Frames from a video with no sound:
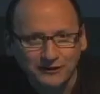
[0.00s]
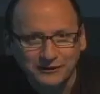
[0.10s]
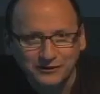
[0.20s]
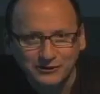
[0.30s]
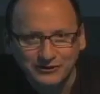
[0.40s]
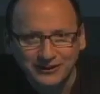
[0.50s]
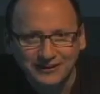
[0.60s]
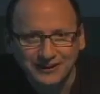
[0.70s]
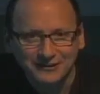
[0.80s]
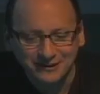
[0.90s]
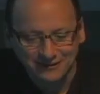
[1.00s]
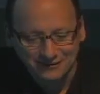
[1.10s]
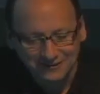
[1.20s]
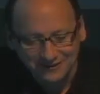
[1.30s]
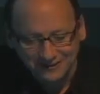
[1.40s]
I should say, down here,
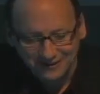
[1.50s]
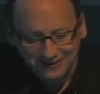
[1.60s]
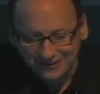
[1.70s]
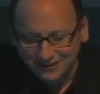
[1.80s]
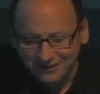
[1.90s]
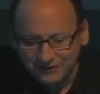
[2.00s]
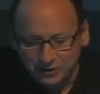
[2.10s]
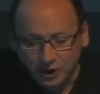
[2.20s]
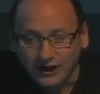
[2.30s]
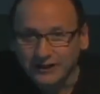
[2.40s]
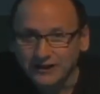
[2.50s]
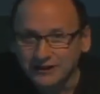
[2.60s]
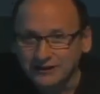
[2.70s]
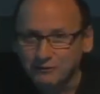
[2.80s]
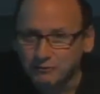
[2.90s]
jogging,
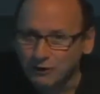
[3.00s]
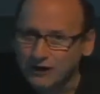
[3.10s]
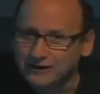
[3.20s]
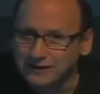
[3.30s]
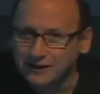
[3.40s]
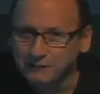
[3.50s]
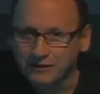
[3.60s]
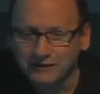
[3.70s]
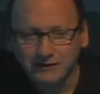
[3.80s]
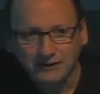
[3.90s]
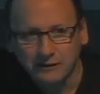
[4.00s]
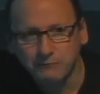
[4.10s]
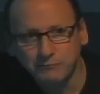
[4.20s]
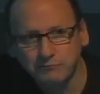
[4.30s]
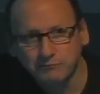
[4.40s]
rock climbing, and
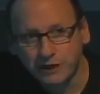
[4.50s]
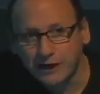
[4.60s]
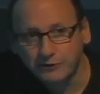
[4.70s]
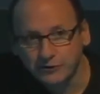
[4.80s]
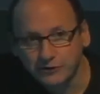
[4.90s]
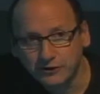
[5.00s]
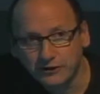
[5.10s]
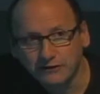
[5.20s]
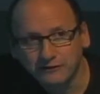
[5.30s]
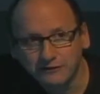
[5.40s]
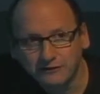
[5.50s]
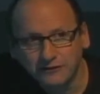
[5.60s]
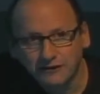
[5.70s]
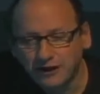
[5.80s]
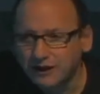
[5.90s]
parachuting.
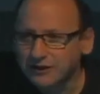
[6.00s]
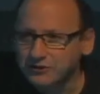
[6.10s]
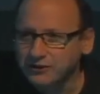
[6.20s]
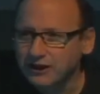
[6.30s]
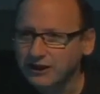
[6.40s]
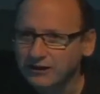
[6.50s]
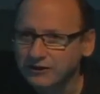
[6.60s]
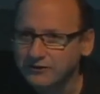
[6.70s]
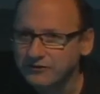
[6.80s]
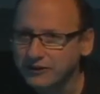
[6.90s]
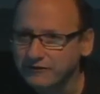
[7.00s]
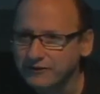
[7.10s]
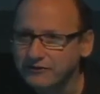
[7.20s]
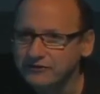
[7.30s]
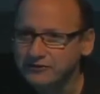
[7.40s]
And I actually had a
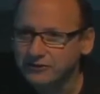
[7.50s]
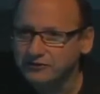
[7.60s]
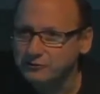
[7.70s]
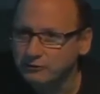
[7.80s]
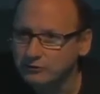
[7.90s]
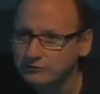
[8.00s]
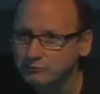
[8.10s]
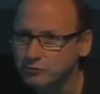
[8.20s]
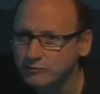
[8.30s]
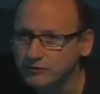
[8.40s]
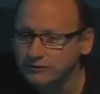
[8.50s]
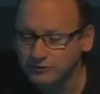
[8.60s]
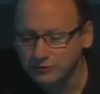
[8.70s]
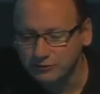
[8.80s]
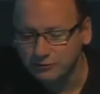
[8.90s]
76-year-old woman
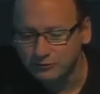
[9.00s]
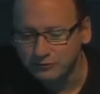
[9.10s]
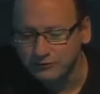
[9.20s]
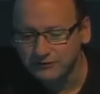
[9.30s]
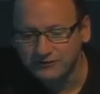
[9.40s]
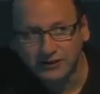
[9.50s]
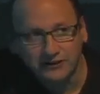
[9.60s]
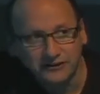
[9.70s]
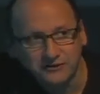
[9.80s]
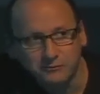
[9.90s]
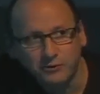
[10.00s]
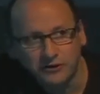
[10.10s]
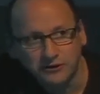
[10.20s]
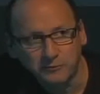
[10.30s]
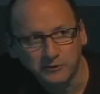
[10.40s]
who decided that she wanted to
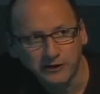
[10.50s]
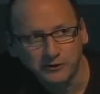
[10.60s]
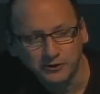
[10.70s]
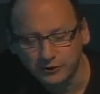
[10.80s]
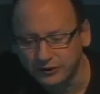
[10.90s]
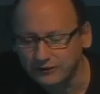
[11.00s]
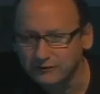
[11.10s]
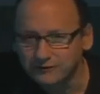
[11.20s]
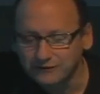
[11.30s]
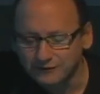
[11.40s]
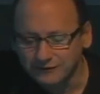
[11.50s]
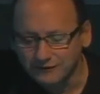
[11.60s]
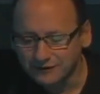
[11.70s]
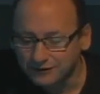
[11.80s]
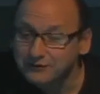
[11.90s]
go parachuting.
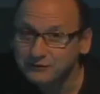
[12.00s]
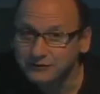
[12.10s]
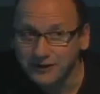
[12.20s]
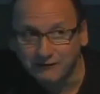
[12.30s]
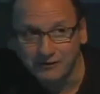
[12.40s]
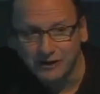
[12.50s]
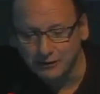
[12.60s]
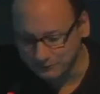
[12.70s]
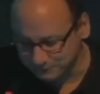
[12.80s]
You never know.